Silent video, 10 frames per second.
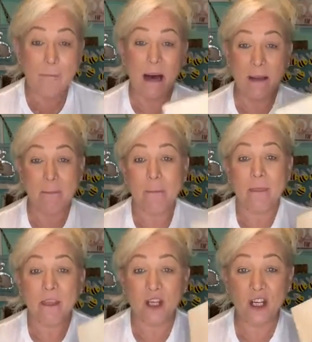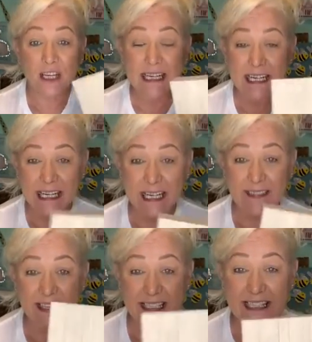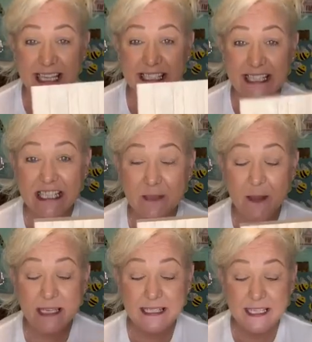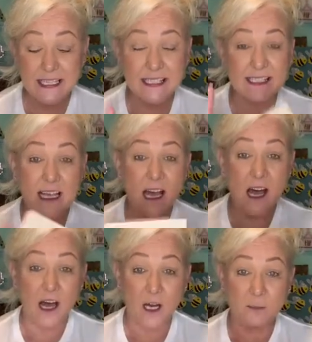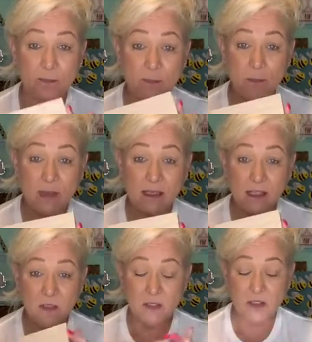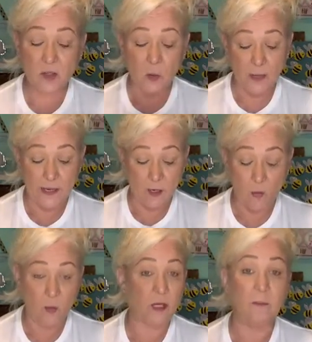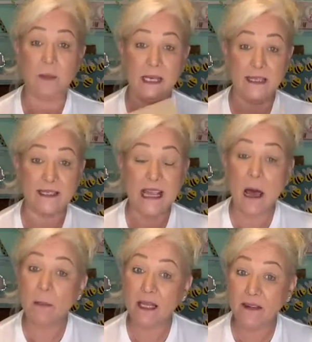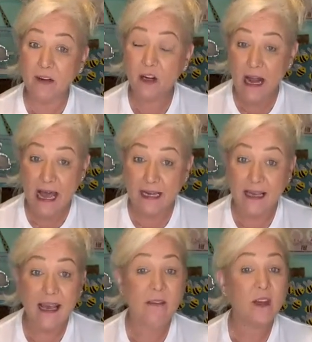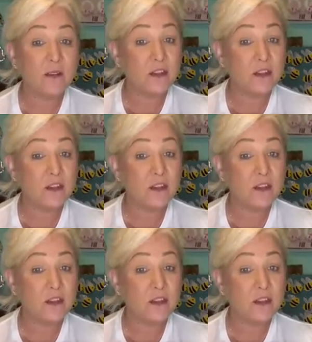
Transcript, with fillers: But you're gonna need, this is a six by six um, little square wood piece. Now, believe it or not, you